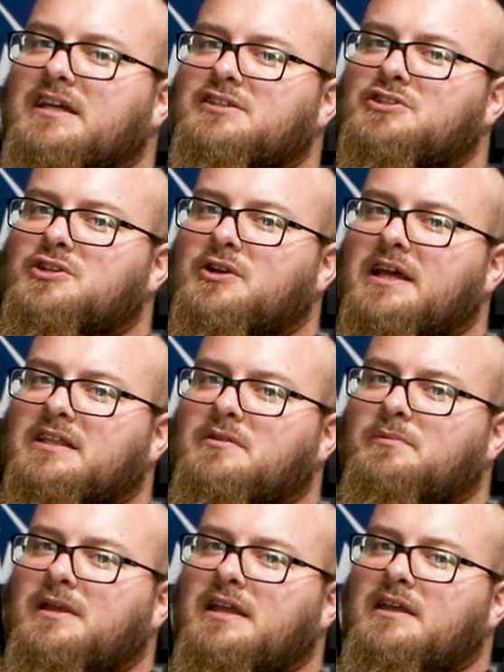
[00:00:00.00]
tight shirt at the
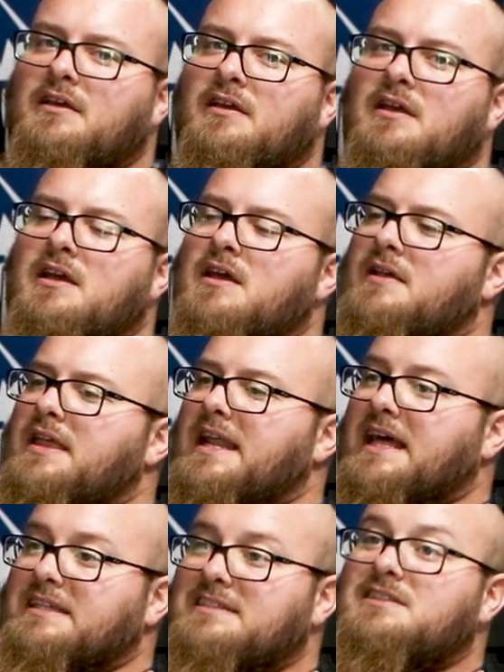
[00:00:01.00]
meet,
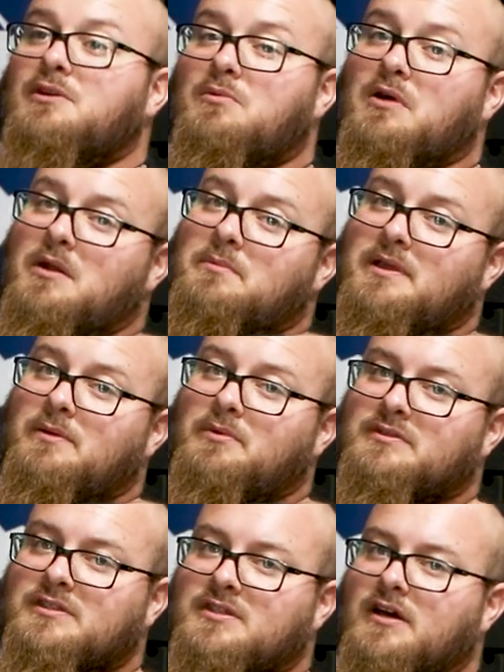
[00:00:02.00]
then I still want to be
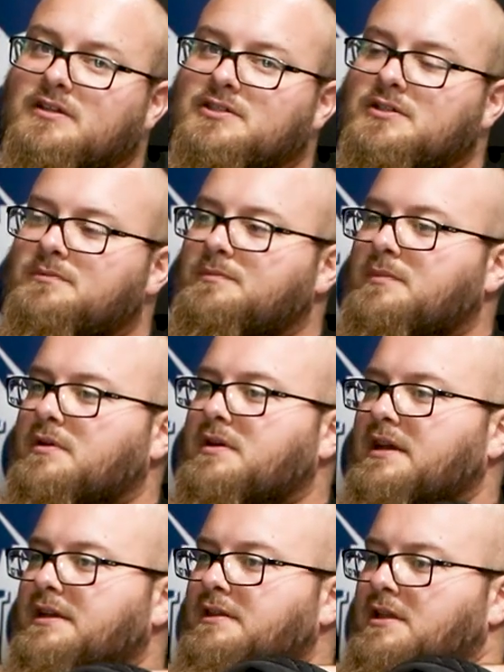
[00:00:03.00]
able to touch,
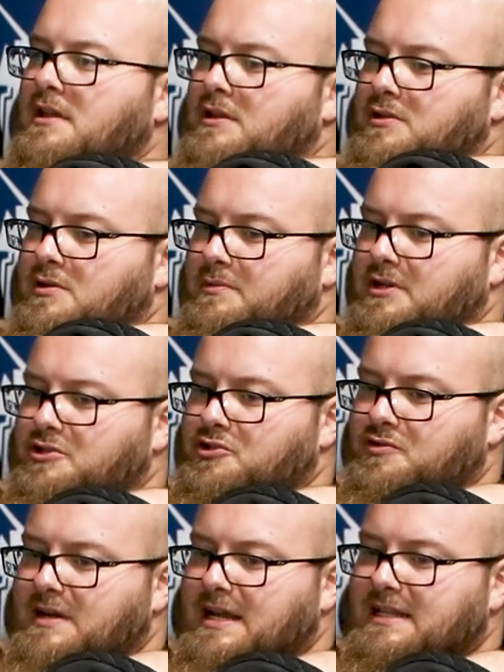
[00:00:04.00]
okay? So I'm going to
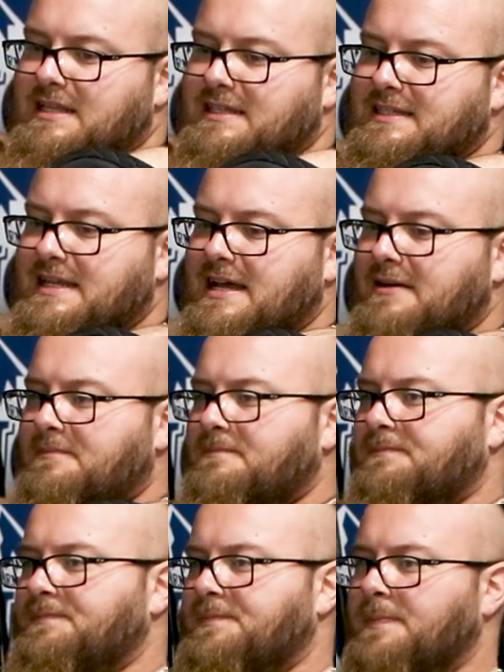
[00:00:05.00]
drag this down,
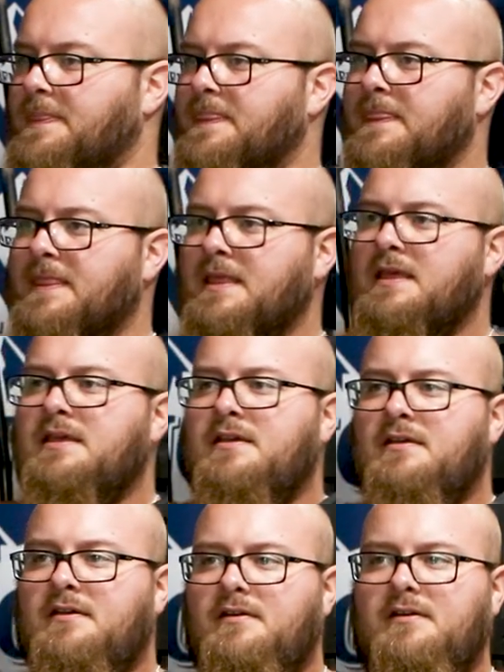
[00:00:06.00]

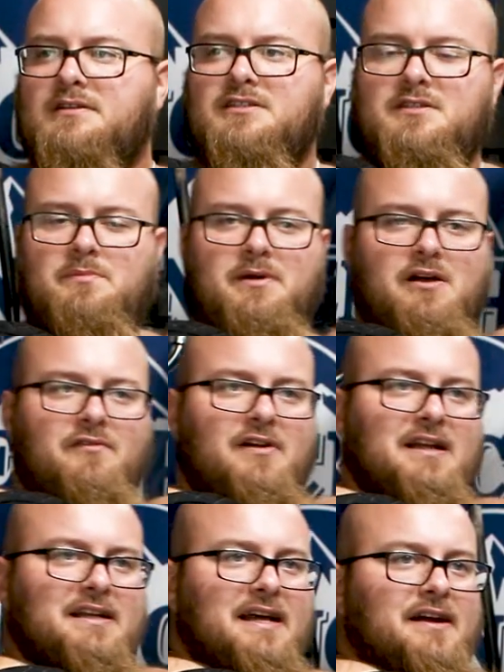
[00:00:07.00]
all right, just about
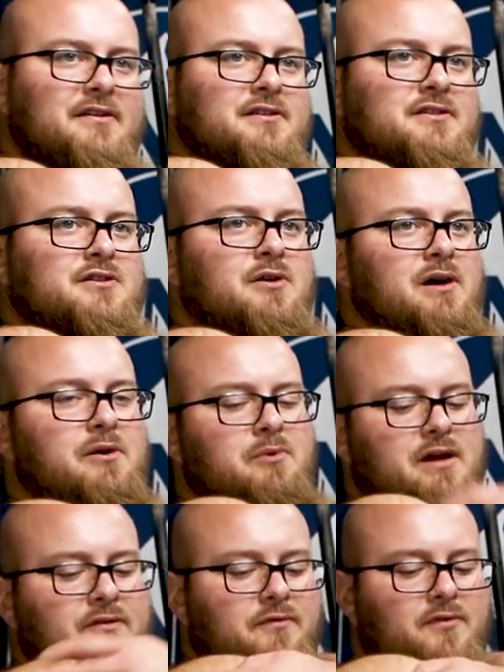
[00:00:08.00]
right there. So I
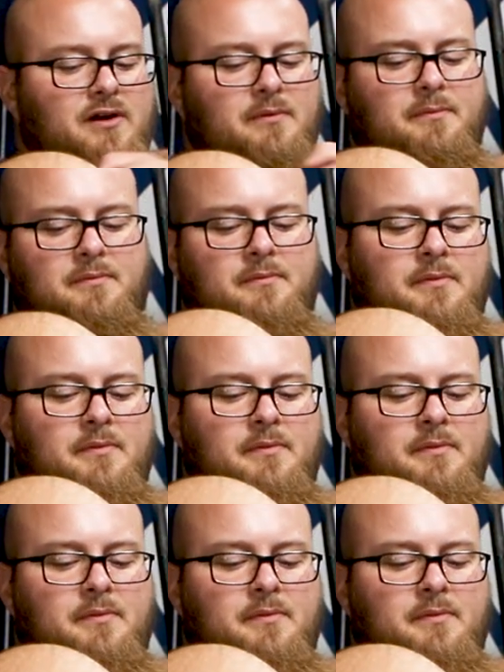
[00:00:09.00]
went from